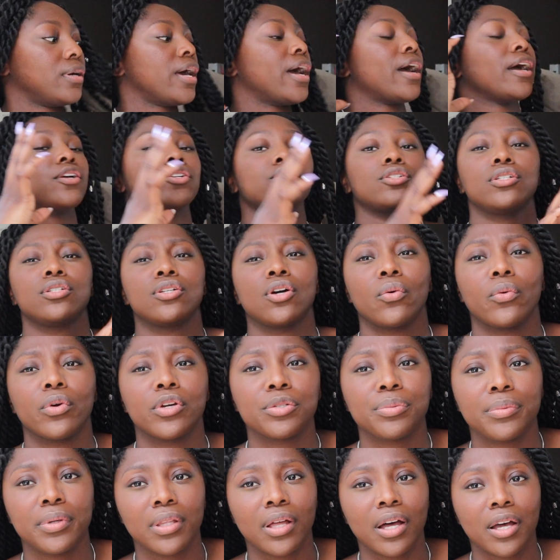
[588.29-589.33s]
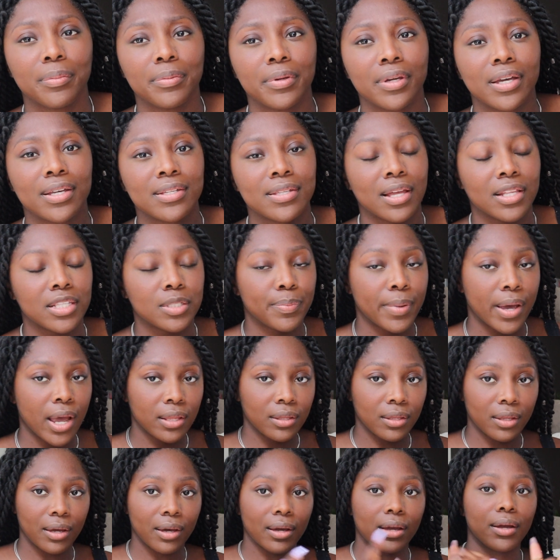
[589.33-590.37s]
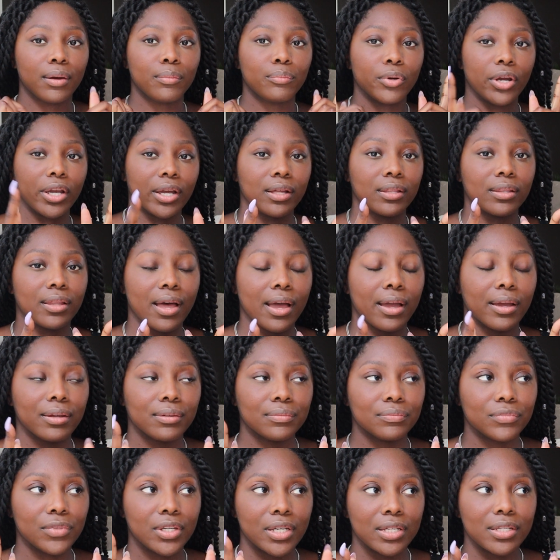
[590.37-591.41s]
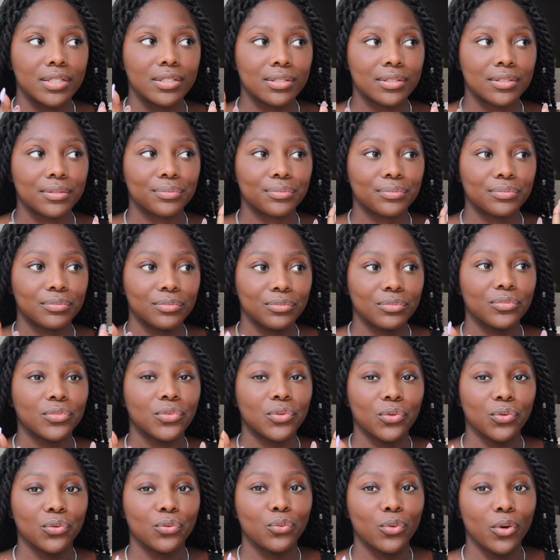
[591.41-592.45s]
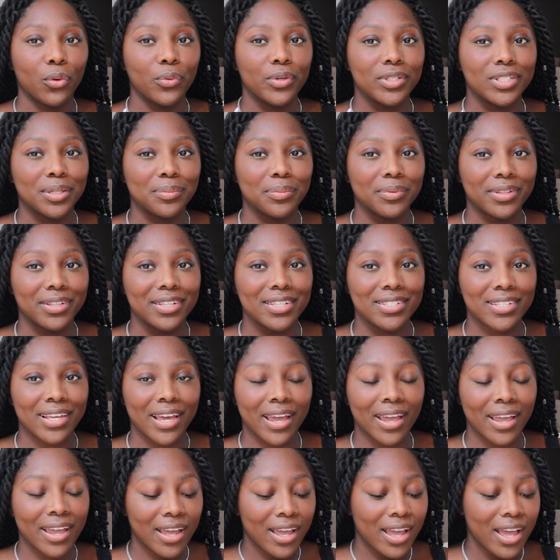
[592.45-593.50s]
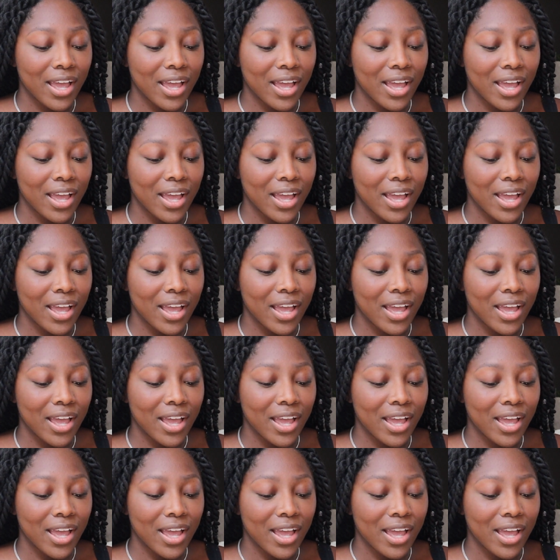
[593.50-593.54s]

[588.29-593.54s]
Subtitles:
Actually, don't wish me luck because that's bad luck. Break a leg is what we typically say.